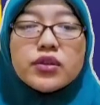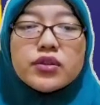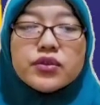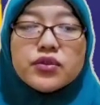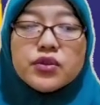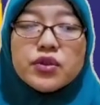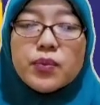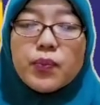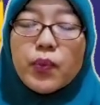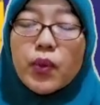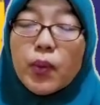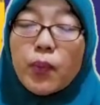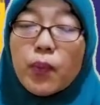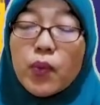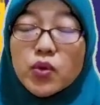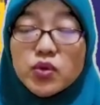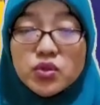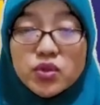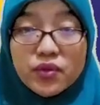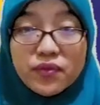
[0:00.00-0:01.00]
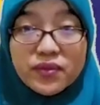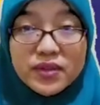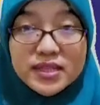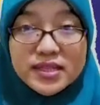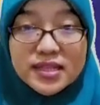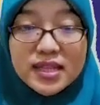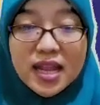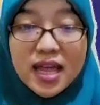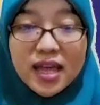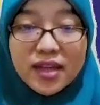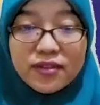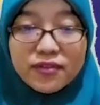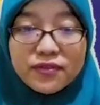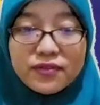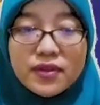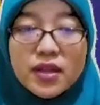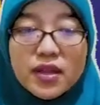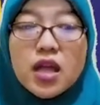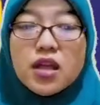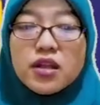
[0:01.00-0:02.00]
to the purpose of his
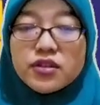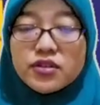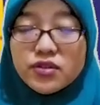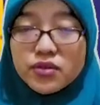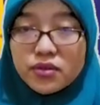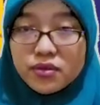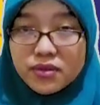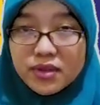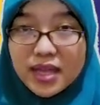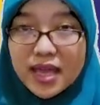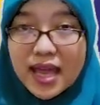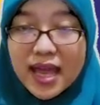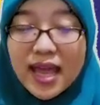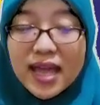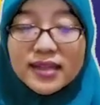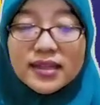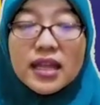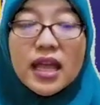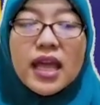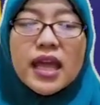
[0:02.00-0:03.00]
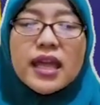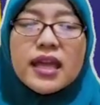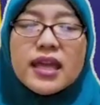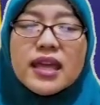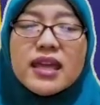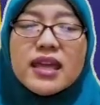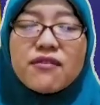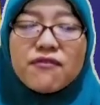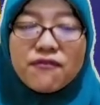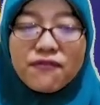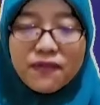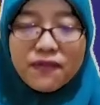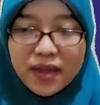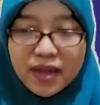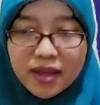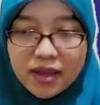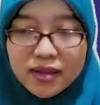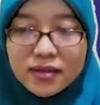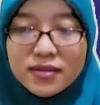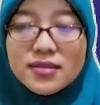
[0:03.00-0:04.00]
life, so that he
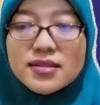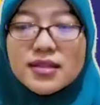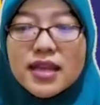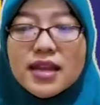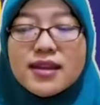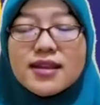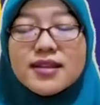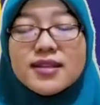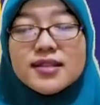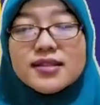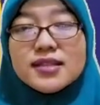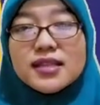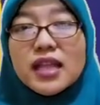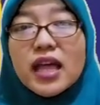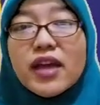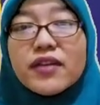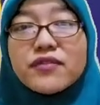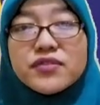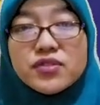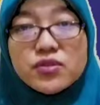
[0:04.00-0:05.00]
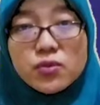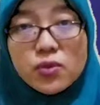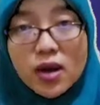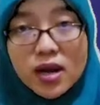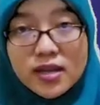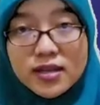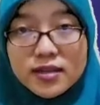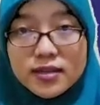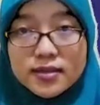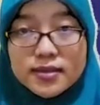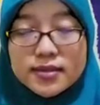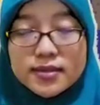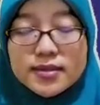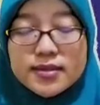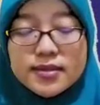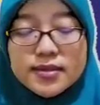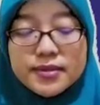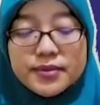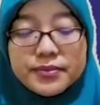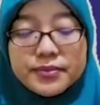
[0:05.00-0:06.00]
fails in his life
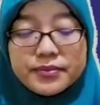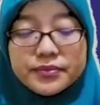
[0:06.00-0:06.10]
struggles.